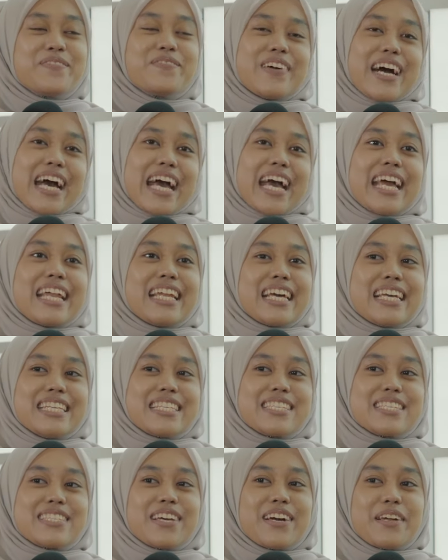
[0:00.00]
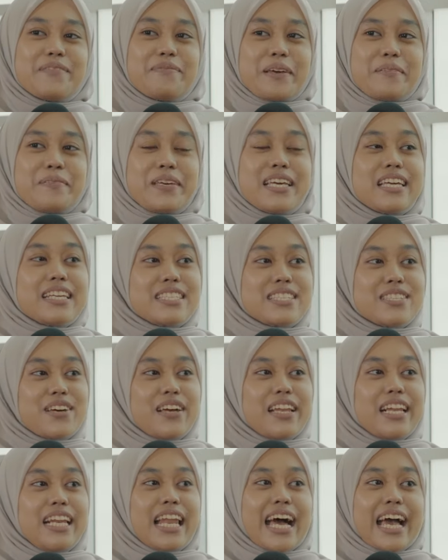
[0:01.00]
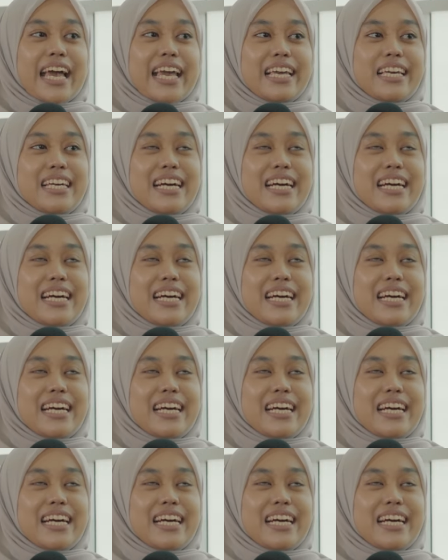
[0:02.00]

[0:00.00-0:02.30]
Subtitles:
But it's not, maybe it's not like